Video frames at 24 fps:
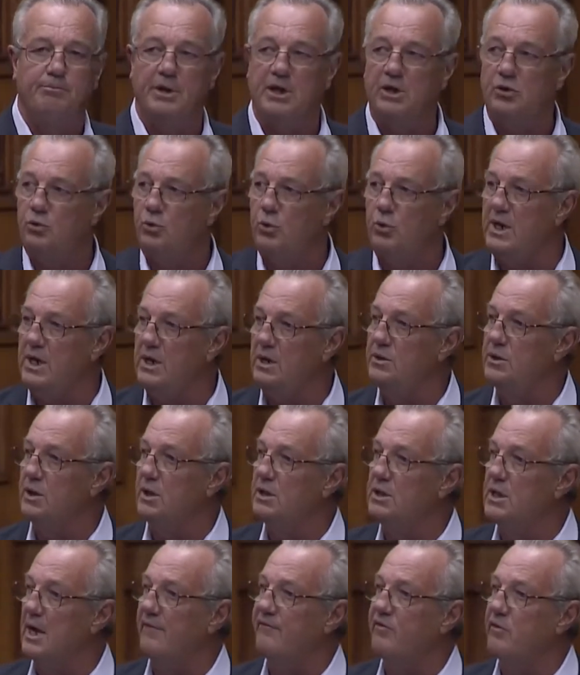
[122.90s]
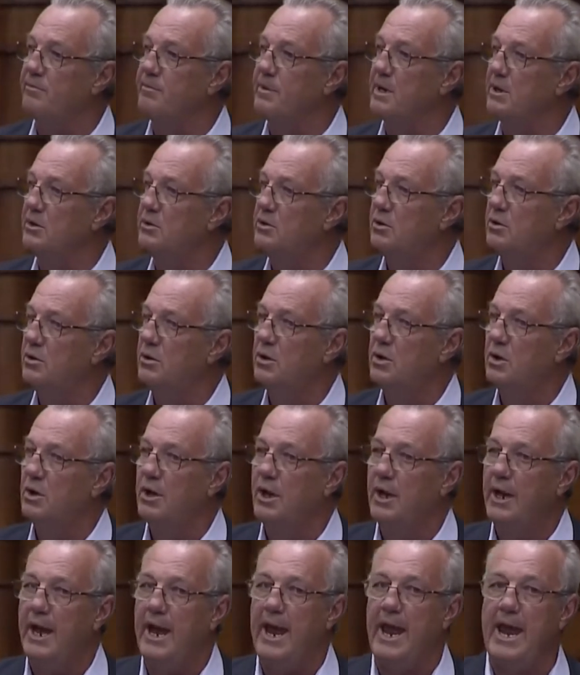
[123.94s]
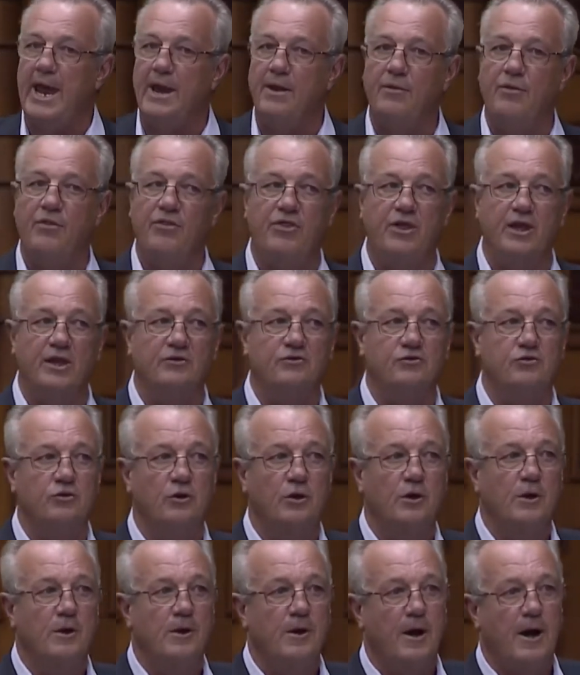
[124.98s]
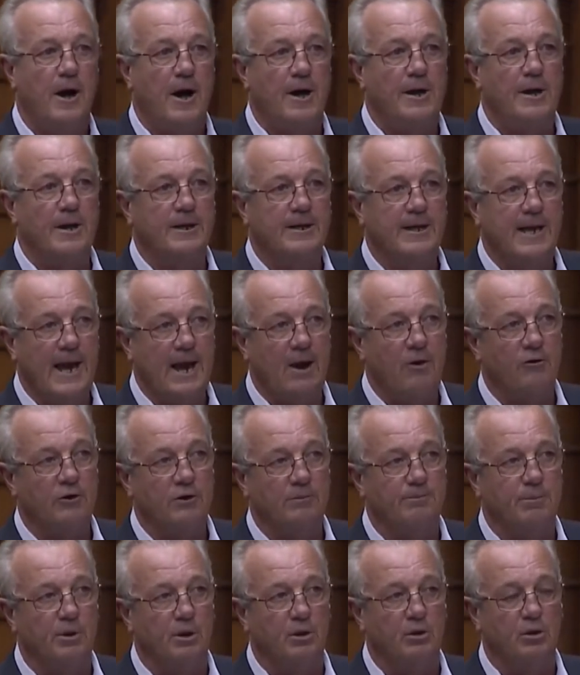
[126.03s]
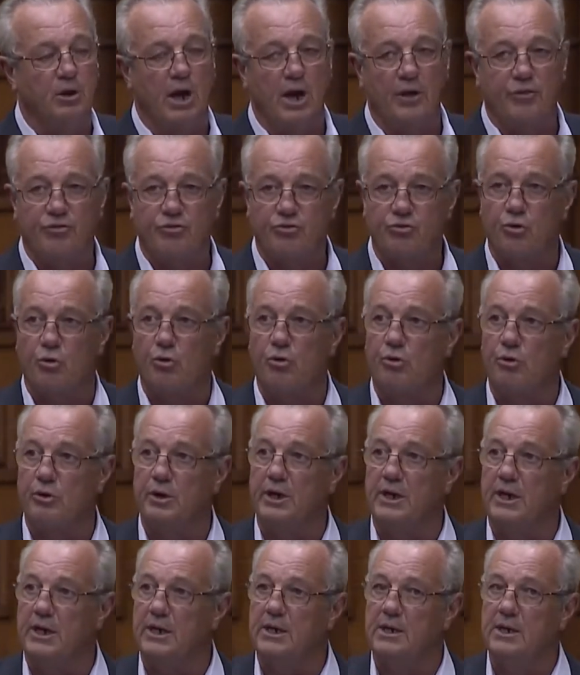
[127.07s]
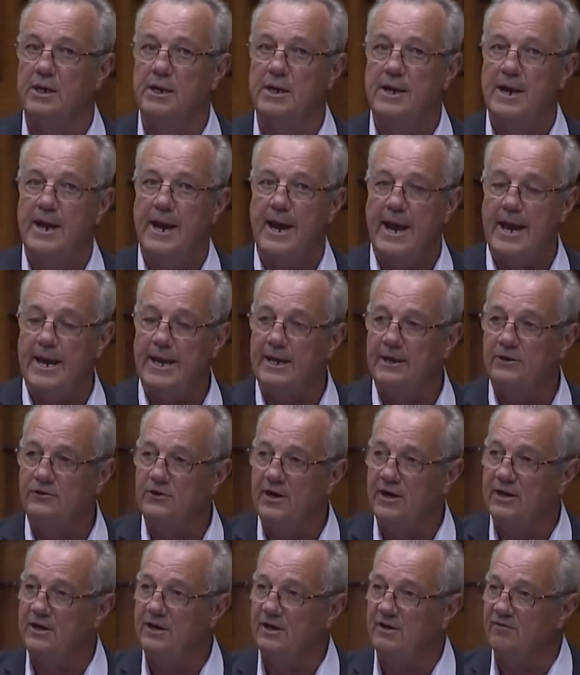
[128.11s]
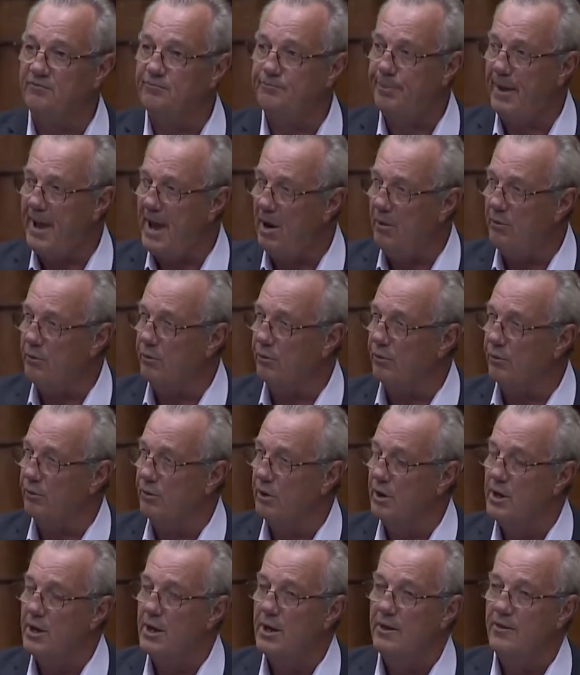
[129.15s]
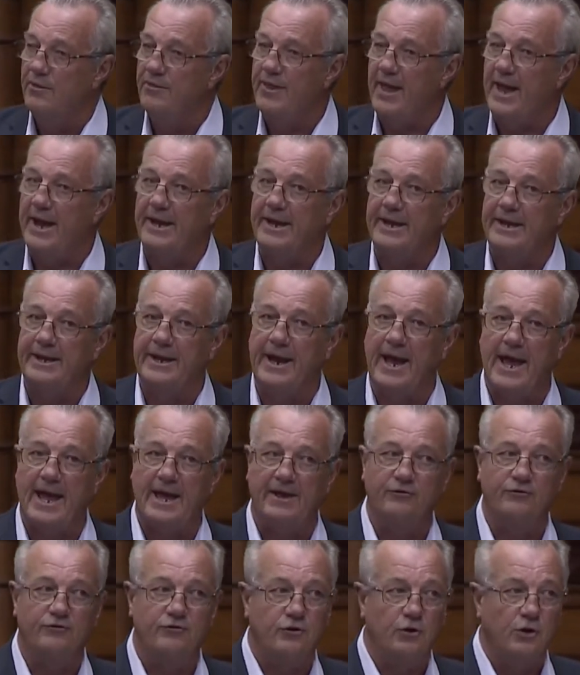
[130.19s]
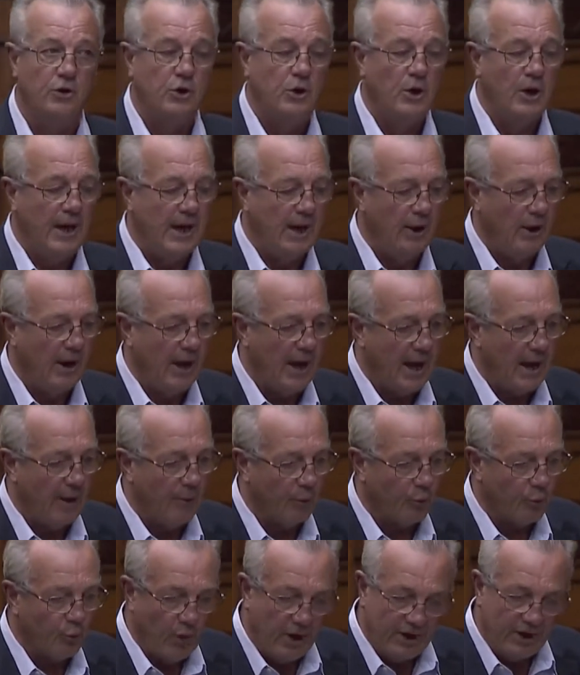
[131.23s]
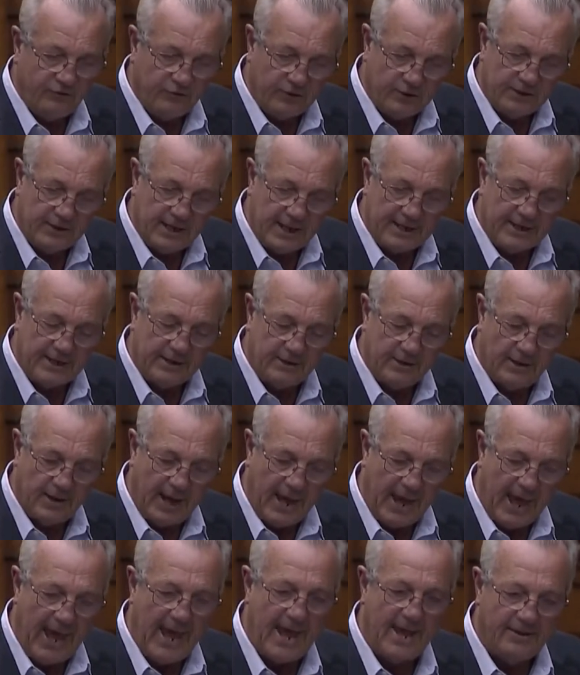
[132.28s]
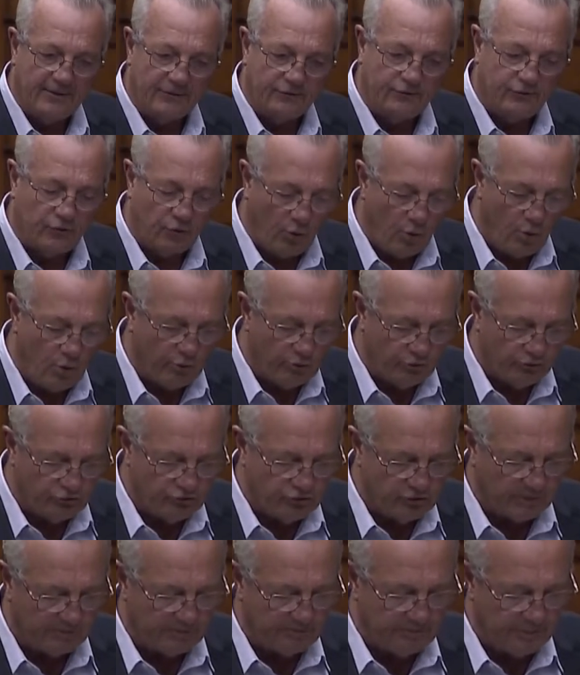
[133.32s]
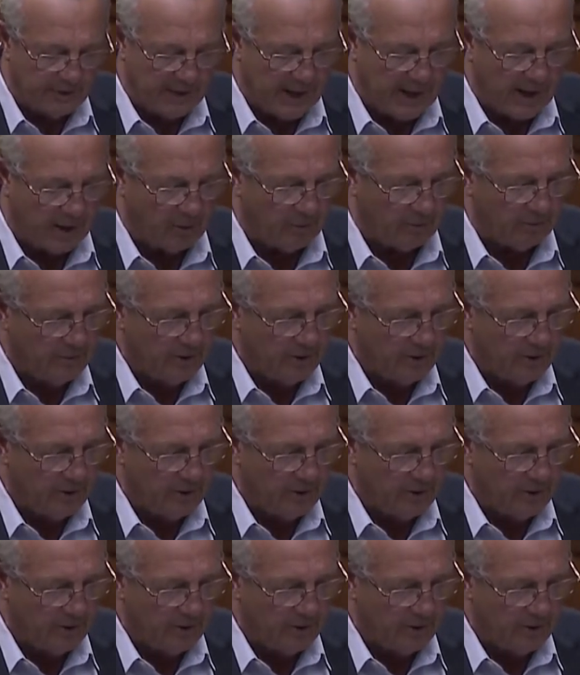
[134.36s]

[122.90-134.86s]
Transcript: between the government and this unaccountable authority and executive power that it has uh, rested, that it has ownership now.